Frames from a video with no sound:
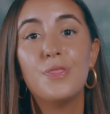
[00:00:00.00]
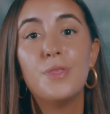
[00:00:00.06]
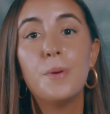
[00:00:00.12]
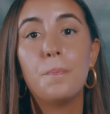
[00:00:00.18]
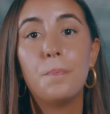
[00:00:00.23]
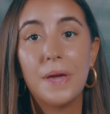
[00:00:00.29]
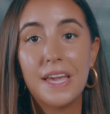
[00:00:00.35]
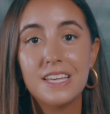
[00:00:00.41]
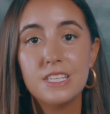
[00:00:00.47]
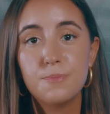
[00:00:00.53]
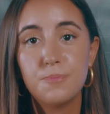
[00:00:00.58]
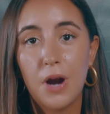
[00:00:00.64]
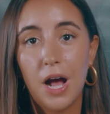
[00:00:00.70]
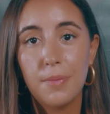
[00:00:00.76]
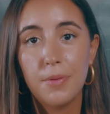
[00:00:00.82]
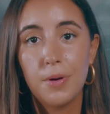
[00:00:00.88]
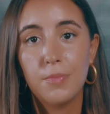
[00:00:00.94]
The biggest
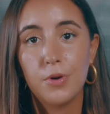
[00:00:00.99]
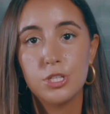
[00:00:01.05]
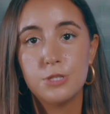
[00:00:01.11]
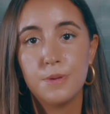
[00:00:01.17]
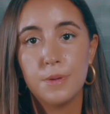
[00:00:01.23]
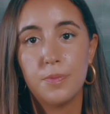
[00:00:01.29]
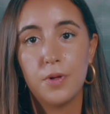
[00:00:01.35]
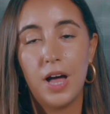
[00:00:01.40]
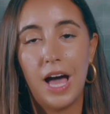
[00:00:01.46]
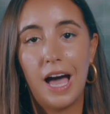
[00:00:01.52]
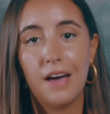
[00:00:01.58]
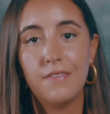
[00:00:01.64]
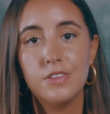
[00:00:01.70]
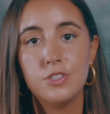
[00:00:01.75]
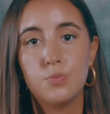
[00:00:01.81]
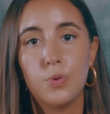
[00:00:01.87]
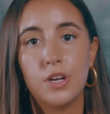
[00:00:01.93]
problem most people
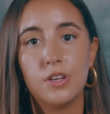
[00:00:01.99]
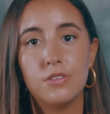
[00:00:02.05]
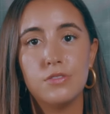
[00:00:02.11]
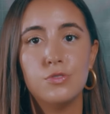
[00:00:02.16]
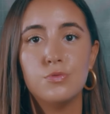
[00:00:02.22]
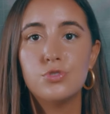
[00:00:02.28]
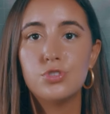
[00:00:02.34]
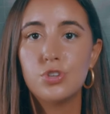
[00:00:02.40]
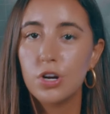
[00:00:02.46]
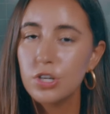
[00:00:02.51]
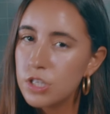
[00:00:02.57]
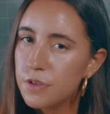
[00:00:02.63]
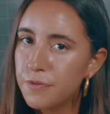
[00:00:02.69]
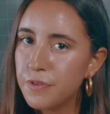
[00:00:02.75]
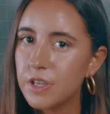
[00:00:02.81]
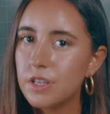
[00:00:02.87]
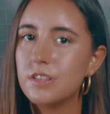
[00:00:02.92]
have is when you start
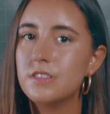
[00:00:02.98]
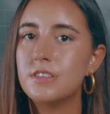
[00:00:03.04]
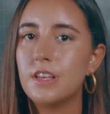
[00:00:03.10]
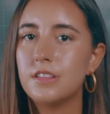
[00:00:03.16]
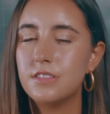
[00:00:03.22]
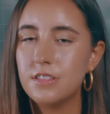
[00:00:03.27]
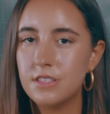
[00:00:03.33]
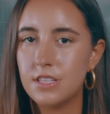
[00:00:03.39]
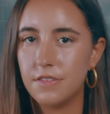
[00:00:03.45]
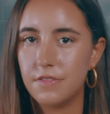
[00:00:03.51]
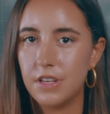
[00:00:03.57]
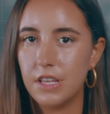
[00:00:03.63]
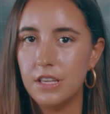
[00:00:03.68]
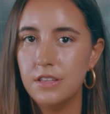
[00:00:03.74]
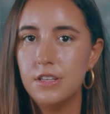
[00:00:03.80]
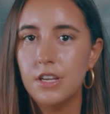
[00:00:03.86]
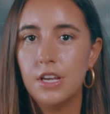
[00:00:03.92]
to feel a
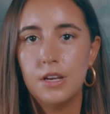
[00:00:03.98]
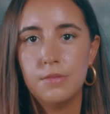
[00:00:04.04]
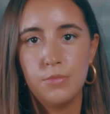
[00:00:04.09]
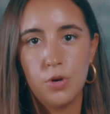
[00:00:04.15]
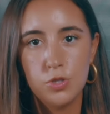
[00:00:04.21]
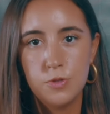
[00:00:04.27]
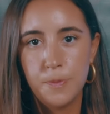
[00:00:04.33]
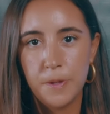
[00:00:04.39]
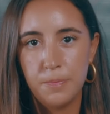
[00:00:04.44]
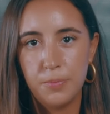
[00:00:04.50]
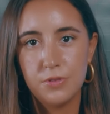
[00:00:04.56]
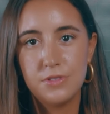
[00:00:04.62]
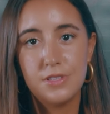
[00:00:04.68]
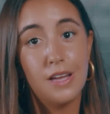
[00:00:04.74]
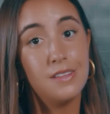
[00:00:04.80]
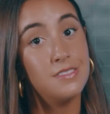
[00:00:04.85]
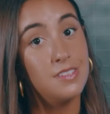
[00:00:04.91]
sensitivity. Most
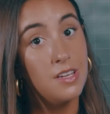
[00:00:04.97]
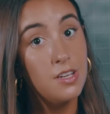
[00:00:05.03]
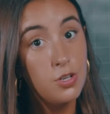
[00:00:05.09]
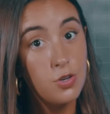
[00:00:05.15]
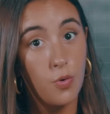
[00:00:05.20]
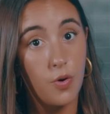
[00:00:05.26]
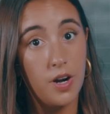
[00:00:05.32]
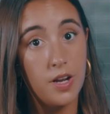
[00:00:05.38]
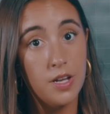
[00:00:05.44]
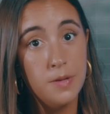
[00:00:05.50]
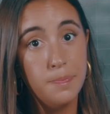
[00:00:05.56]
people tend to ignore